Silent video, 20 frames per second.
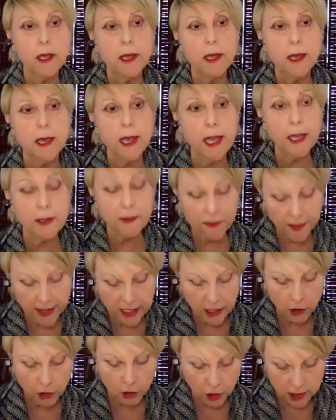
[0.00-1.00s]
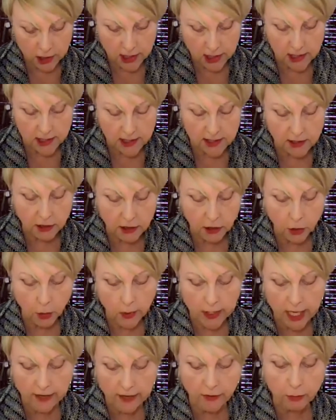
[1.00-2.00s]
And thank goodness we
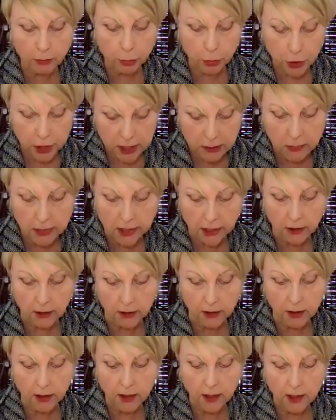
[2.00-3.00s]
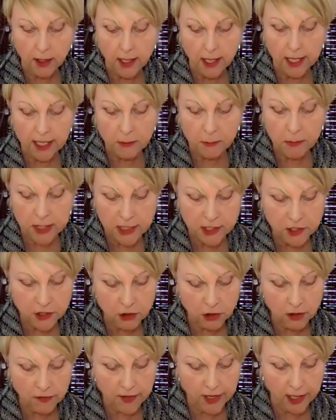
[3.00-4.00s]
have a premier and a
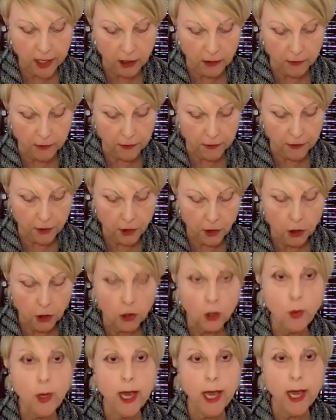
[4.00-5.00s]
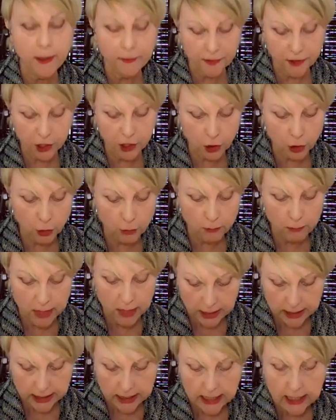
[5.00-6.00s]
minister of health who had the
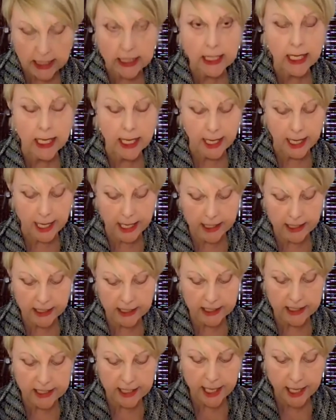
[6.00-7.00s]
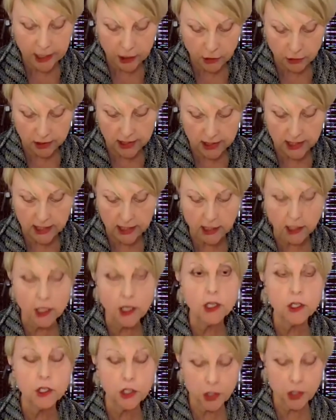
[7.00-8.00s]
humility and integrity
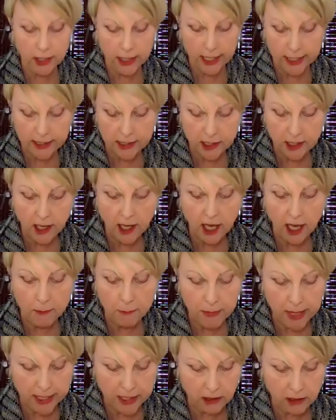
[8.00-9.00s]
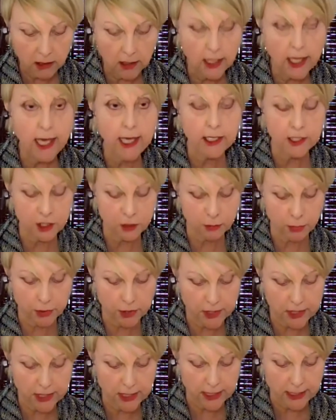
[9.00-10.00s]
to let a medical
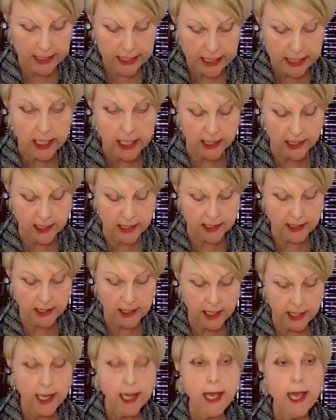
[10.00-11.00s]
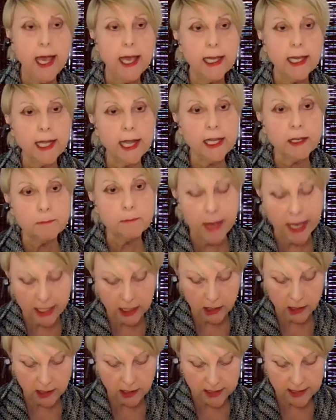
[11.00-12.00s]
expert lead us and let
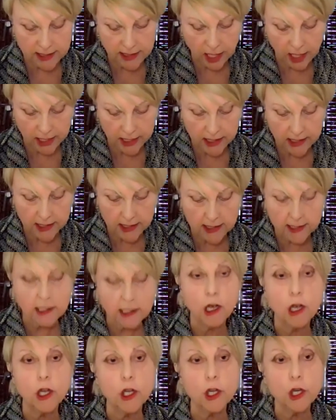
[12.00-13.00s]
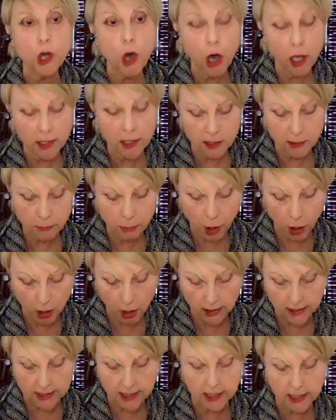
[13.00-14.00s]
medical science, not
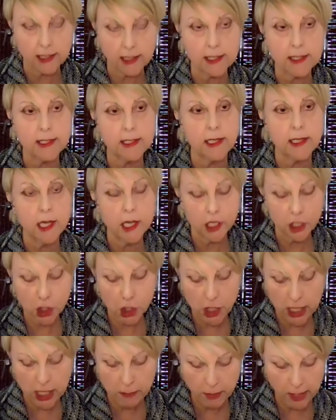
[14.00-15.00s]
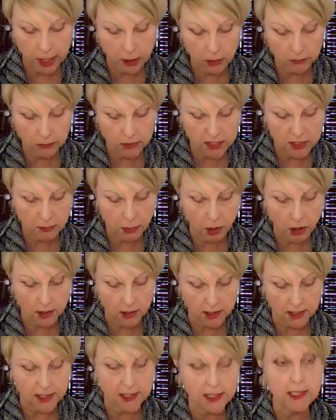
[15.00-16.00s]
politics, shape our
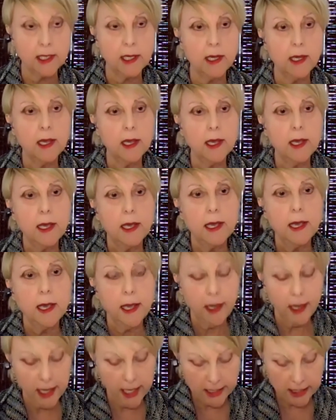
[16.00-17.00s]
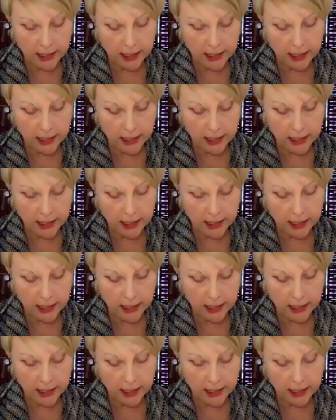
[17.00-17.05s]
response. And in